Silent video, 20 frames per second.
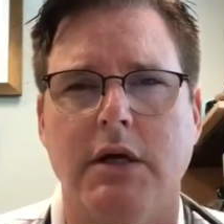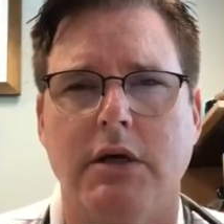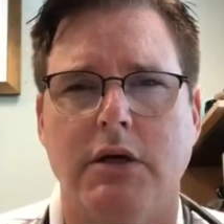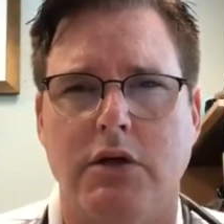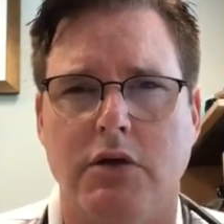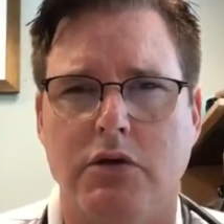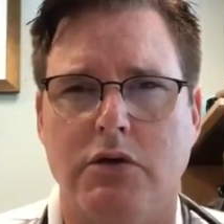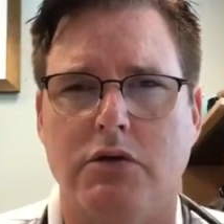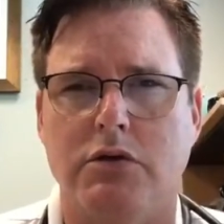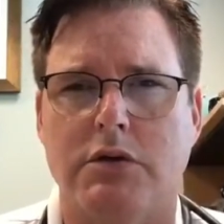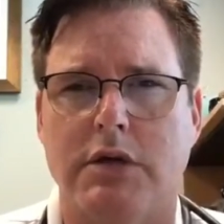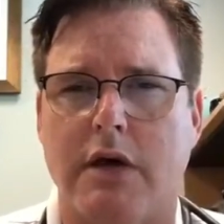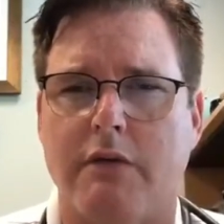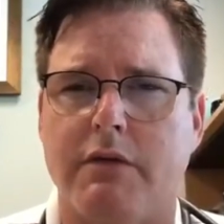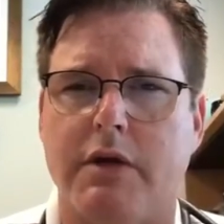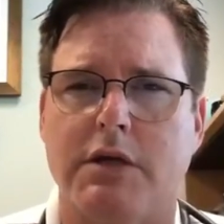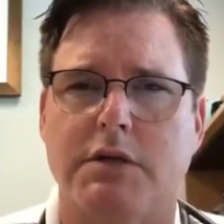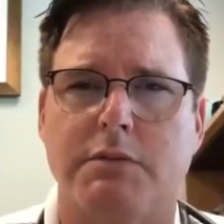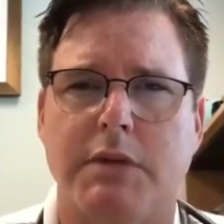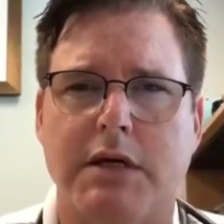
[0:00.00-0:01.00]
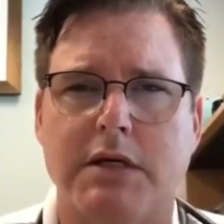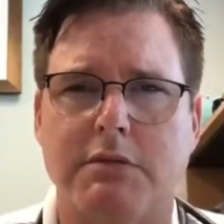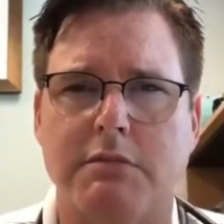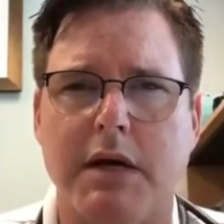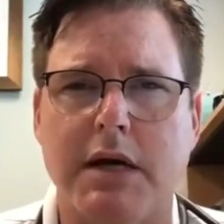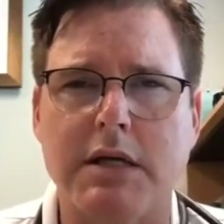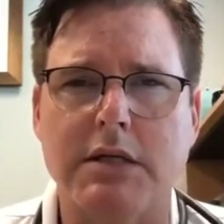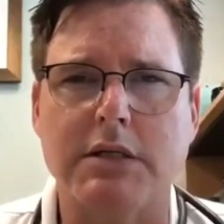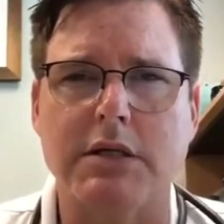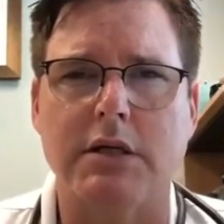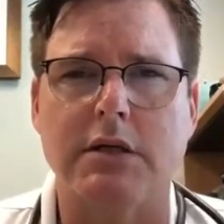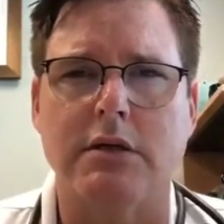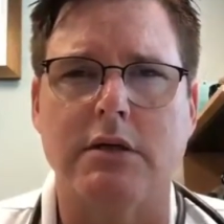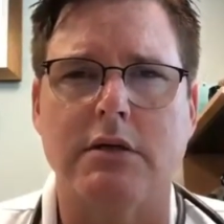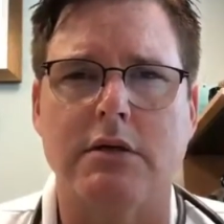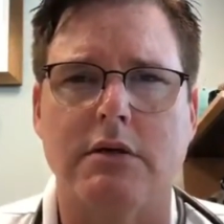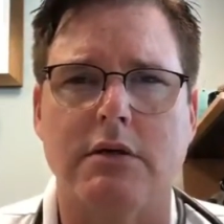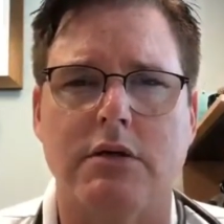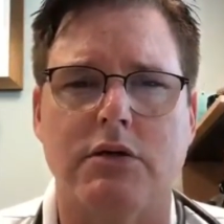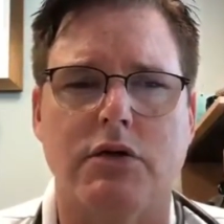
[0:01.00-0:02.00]
use evidence-based medicine
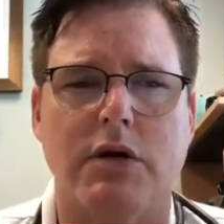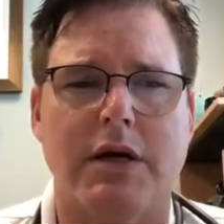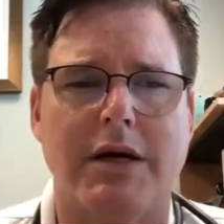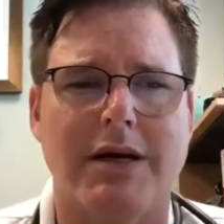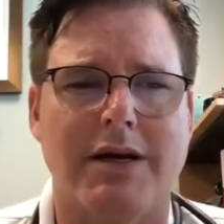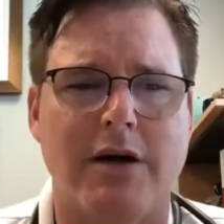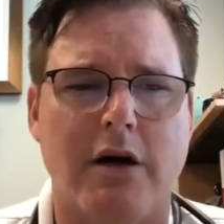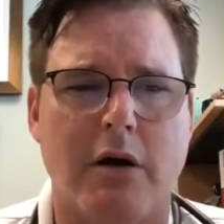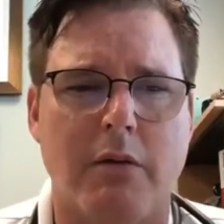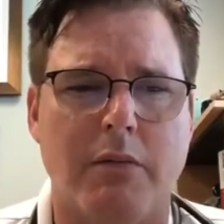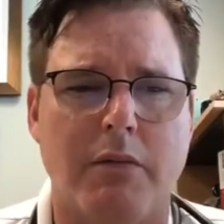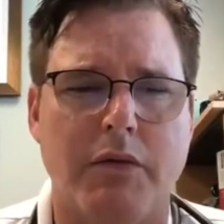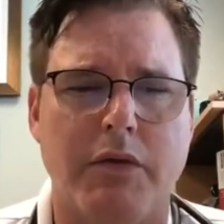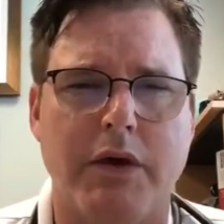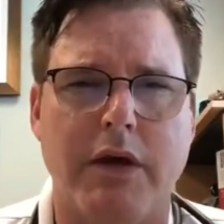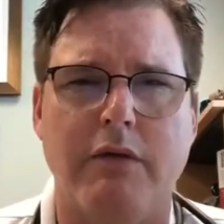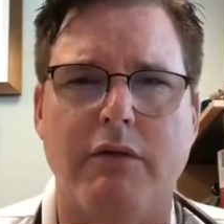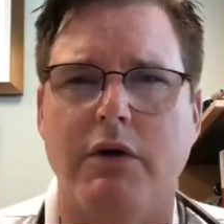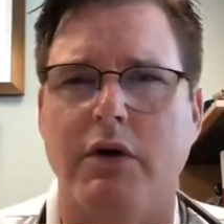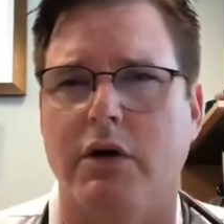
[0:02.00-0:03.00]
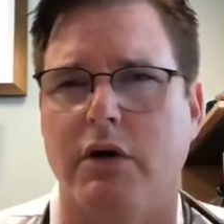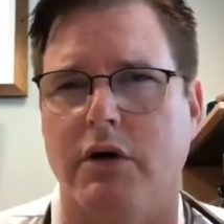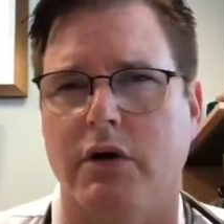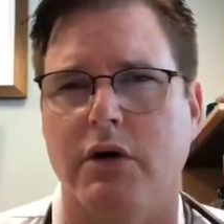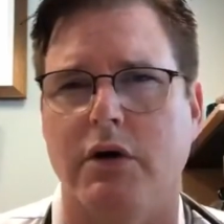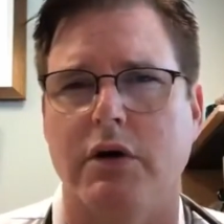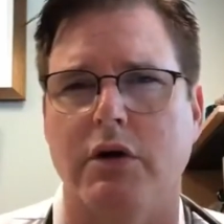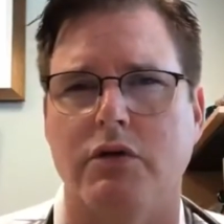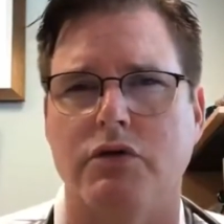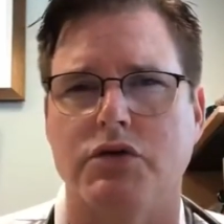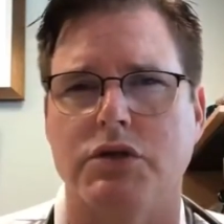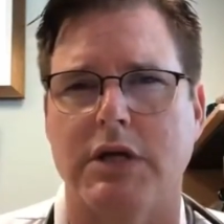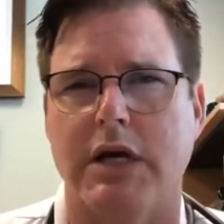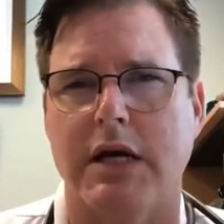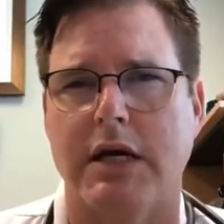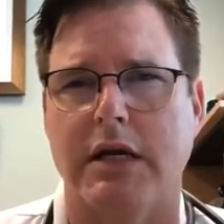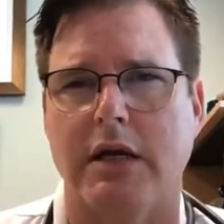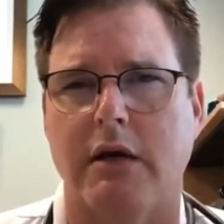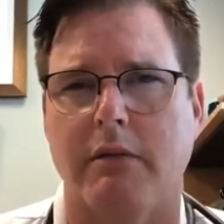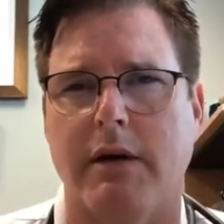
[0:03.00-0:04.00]
to try to help give you a good
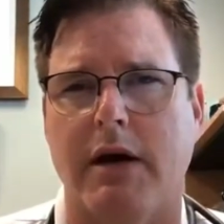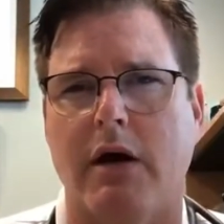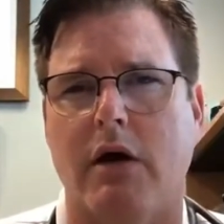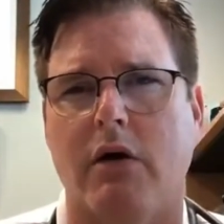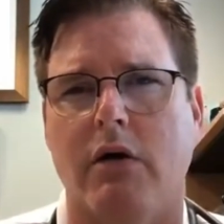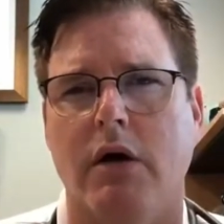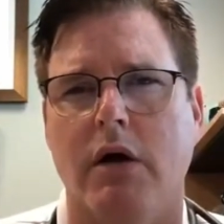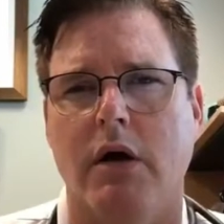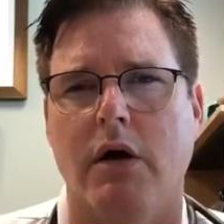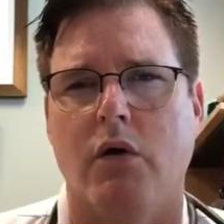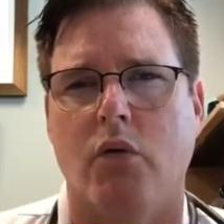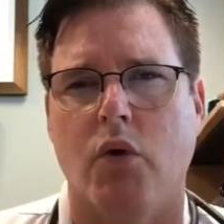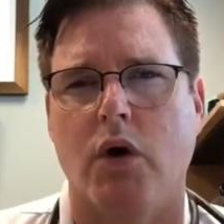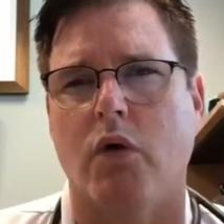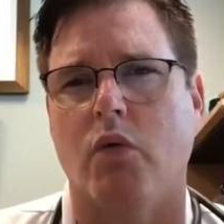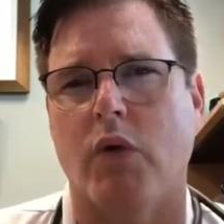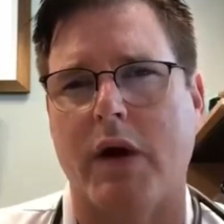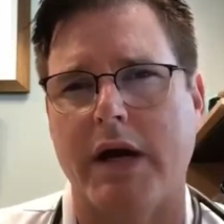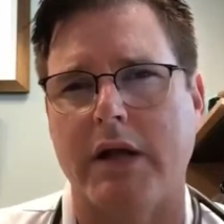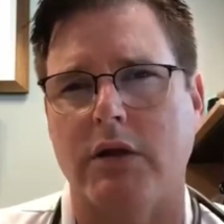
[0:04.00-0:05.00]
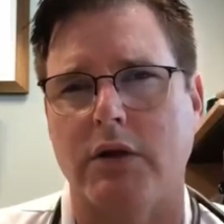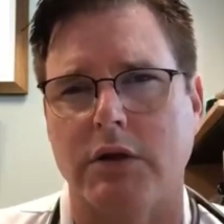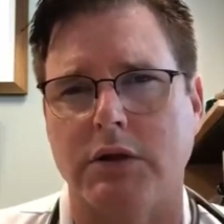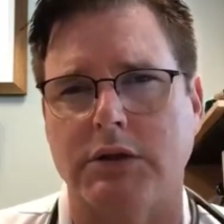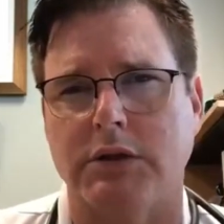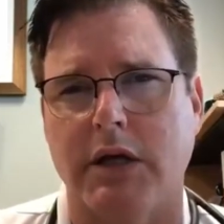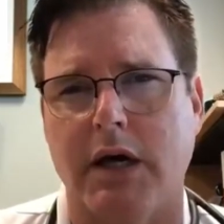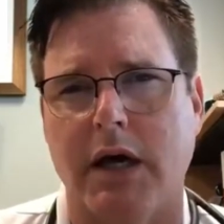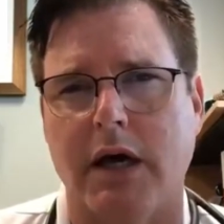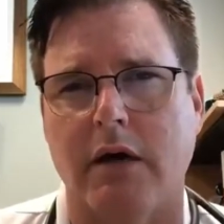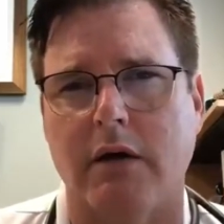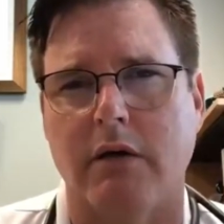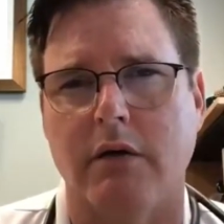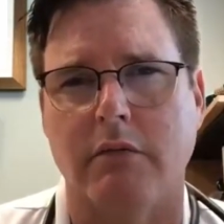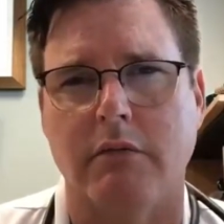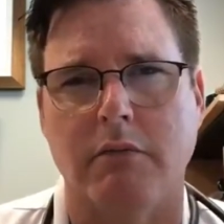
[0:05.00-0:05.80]
understanding about what right looks like.